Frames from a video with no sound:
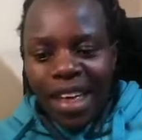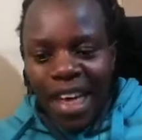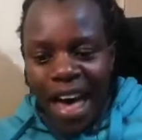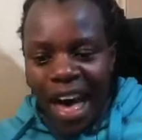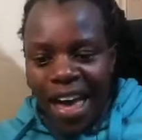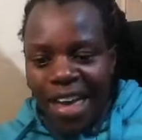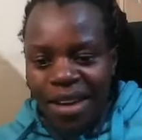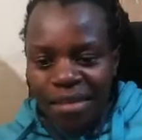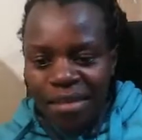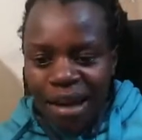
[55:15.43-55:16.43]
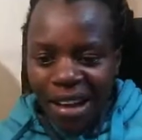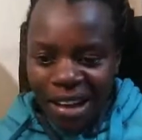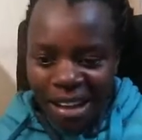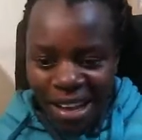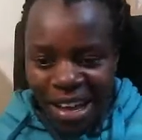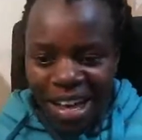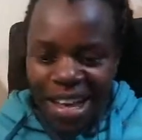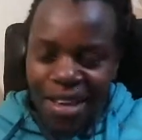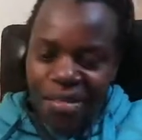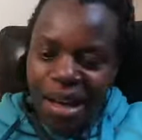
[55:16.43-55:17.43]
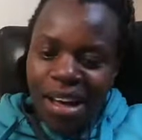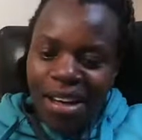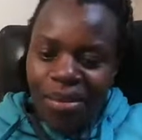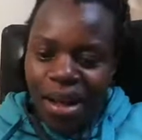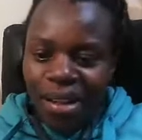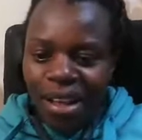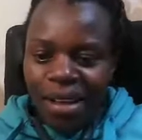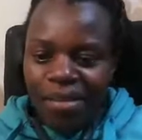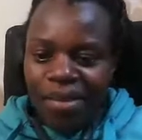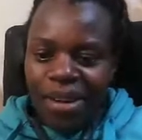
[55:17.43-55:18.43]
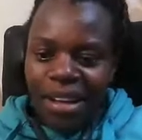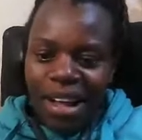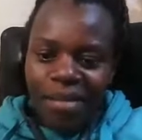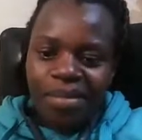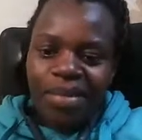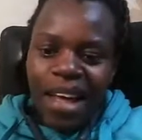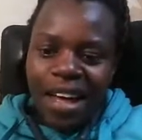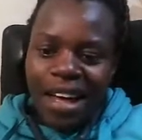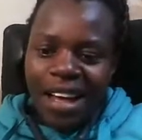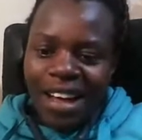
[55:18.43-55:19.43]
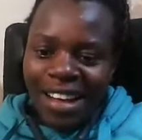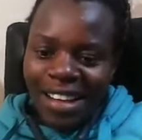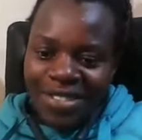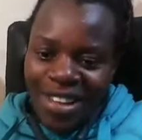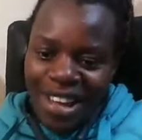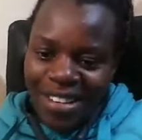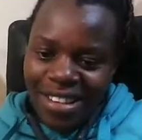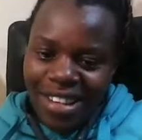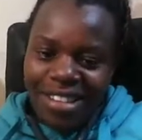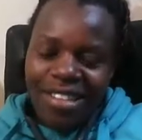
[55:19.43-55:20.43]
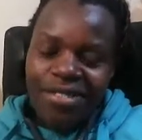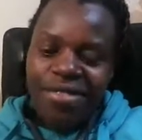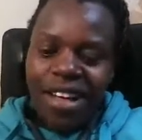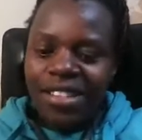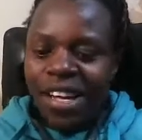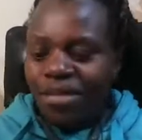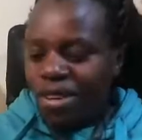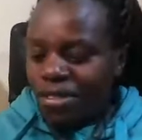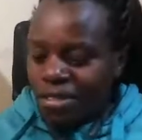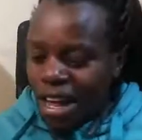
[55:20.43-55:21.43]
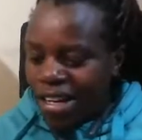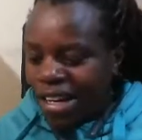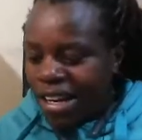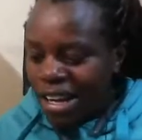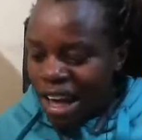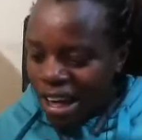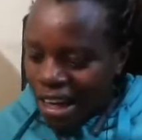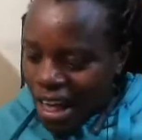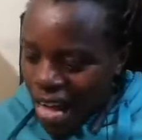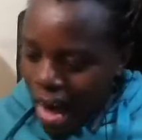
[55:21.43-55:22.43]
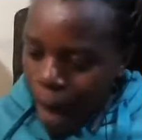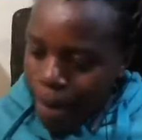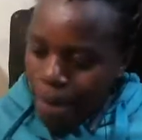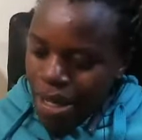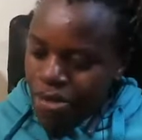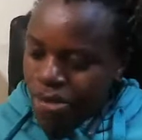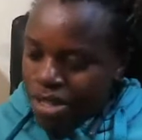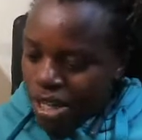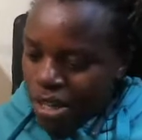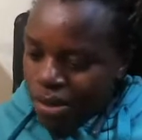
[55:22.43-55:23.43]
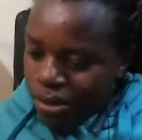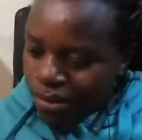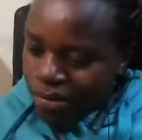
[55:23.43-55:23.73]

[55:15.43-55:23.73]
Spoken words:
Hi, Ima. Ima, welcome. Yeah, this is the first time you have landed here. Happy to see you